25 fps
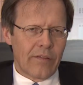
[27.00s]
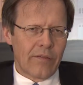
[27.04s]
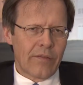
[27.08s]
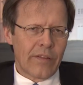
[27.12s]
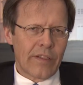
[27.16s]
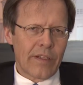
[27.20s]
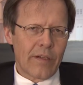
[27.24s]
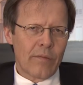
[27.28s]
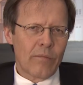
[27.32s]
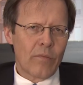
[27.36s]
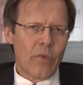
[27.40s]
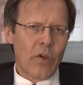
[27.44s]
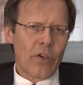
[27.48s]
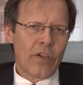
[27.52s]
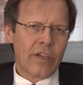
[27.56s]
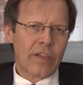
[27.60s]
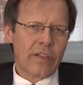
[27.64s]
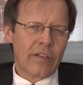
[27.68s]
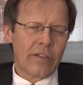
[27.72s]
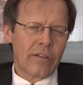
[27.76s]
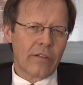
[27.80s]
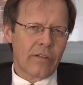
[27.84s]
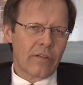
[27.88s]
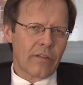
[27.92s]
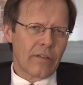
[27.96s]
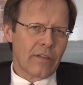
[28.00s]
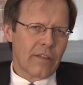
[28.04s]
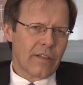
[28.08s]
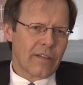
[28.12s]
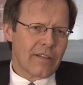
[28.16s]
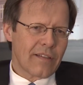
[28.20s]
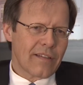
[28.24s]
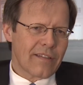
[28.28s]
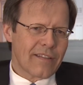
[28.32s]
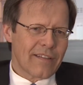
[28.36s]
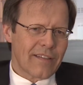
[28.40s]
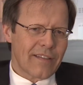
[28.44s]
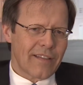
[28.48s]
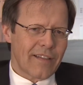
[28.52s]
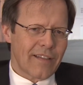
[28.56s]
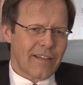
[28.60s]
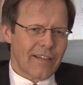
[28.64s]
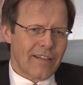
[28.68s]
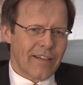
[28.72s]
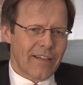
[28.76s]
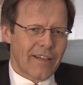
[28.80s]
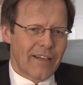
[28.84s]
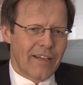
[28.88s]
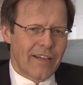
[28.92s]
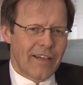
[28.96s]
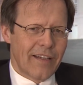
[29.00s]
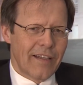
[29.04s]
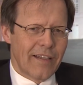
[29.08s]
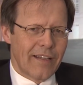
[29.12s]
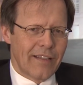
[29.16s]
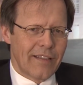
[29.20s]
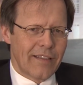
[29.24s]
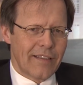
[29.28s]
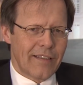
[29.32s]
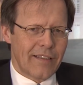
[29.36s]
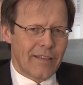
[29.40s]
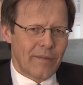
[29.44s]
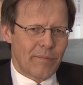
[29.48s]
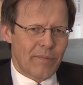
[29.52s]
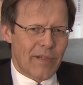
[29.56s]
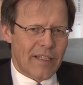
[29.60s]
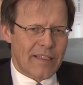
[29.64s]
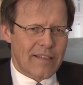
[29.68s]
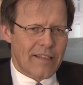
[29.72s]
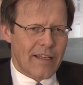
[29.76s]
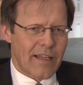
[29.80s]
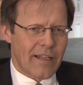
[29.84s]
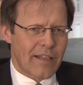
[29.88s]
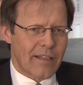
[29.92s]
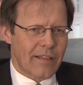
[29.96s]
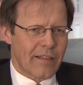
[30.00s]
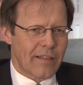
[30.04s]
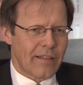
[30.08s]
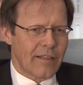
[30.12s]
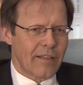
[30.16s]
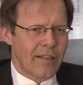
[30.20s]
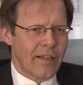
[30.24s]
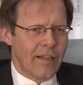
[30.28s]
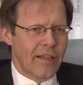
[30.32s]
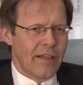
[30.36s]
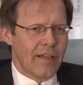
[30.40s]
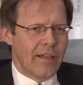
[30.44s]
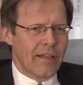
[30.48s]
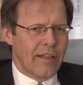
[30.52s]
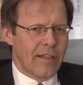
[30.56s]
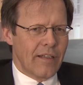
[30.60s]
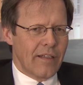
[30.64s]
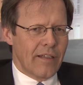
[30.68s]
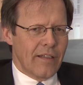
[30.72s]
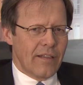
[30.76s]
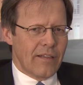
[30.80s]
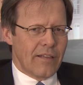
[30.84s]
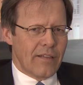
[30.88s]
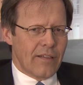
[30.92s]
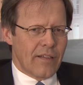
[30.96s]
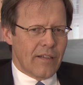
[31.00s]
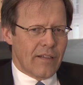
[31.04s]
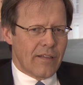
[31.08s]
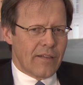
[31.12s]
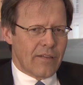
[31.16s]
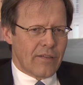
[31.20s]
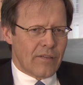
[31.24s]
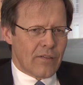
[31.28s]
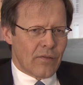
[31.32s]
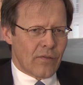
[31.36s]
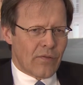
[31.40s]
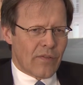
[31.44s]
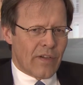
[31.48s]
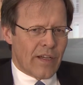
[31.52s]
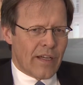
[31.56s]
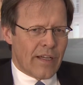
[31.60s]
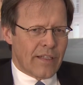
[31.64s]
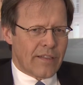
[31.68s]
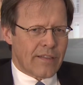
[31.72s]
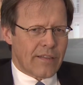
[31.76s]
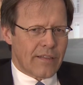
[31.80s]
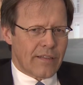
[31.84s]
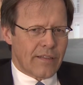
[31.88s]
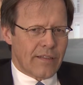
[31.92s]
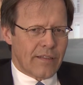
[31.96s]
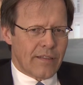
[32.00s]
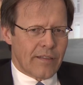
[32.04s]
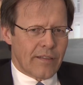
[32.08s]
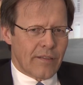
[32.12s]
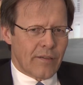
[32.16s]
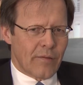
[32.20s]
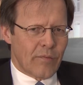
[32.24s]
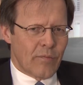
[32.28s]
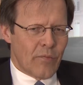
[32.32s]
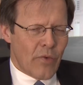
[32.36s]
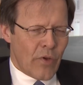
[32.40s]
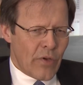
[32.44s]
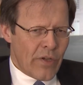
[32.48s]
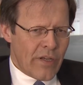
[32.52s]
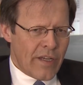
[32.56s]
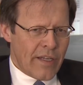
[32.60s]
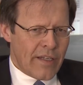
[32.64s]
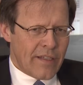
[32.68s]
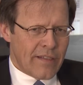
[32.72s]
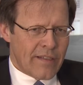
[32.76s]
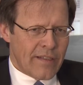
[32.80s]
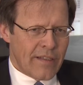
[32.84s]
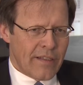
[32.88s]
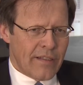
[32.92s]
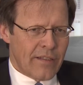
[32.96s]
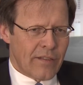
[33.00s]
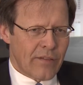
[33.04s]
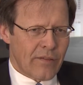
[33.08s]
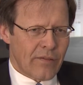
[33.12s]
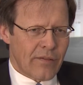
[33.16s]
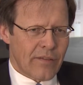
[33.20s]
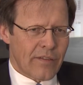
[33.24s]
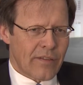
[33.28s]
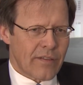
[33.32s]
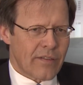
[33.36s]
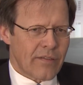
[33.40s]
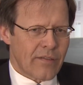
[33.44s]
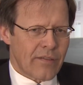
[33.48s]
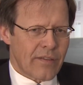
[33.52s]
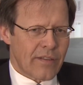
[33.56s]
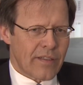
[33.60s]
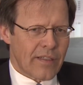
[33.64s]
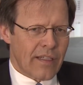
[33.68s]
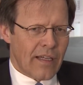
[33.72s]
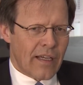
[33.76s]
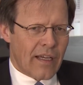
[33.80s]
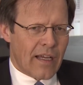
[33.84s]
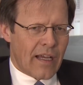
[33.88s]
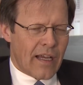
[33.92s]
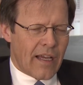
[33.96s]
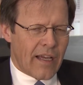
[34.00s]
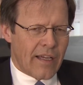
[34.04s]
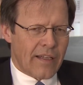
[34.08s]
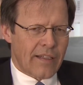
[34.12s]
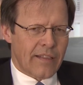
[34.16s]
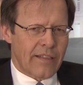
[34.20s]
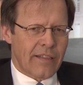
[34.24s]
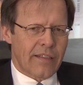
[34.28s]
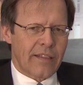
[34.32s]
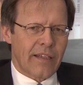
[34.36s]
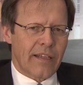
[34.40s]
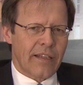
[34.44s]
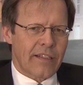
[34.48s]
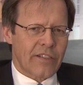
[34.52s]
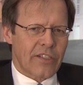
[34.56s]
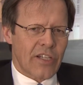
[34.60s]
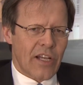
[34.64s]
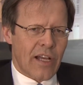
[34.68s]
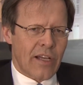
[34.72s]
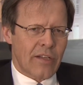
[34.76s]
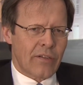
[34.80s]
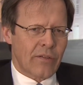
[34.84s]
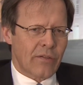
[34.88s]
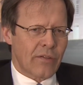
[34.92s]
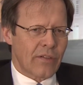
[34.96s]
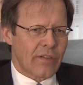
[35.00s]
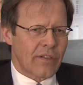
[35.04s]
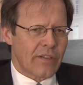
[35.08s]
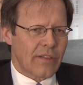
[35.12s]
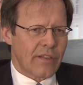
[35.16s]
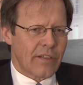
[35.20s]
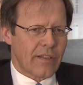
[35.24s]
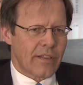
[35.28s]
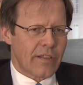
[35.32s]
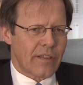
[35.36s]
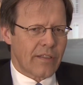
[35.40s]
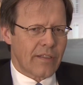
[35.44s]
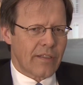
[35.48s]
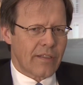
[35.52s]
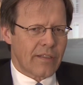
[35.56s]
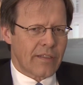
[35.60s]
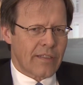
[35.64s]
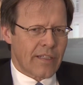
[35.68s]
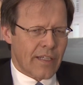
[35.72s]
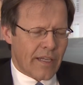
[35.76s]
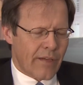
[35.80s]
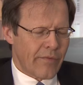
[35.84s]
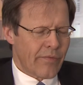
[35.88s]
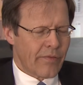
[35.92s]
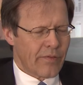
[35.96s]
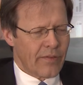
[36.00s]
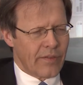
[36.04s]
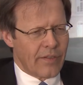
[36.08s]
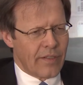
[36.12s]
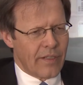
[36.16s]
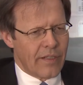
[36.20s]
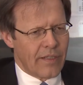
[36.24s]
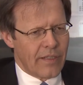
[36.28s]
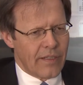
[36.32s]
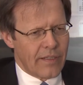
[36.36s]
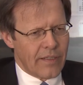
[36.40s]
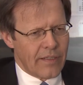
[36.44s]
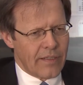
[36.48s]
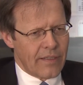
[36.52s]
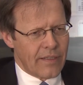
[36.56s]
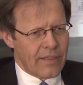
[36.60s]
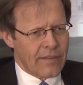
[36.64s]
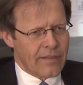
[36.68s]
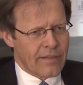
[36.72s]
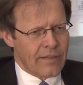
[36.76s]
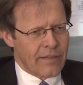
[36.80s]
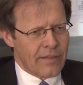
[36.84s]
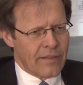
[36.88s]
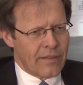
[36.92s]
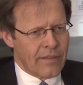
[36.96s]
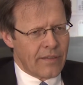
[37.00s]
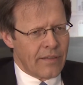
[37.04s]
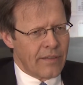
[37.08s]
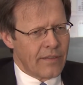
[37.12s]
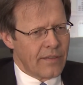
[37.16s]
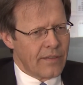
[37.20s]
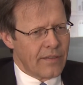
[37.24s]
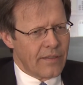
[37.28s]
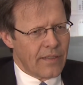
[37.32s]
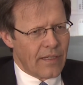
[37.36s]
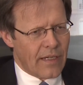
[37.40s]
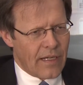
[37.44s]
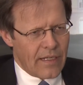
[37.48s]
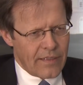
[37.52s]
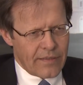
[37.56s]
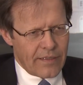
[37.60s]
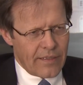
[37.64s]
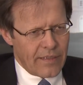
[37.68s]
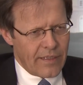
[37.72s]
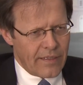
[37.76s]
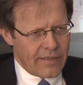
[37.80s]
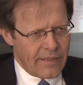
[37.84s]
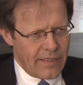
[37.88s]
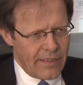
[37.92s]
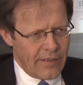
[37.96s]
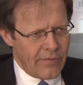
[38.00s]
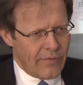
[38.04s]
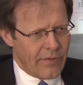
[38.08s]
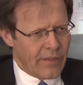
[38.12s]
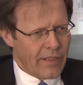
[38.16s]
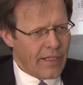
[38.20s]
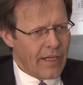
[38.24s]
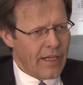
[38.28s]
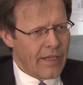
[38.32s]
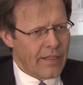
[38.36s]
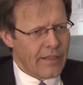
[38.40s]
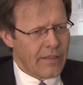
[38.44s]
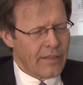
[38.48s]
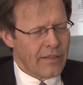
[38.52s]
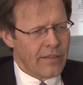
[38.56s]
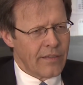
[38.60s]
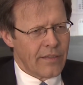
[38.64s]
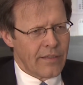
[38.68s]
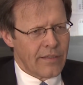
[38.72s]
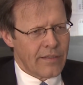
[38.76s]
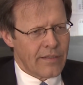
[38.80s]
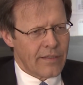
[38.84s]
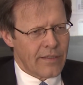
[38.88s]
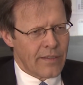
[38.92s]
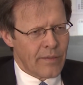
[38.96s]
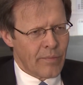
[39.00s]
Äh, we want patients to be responsible and able to make their own decisions to know of alternatives that are available today, to be informed before surgery,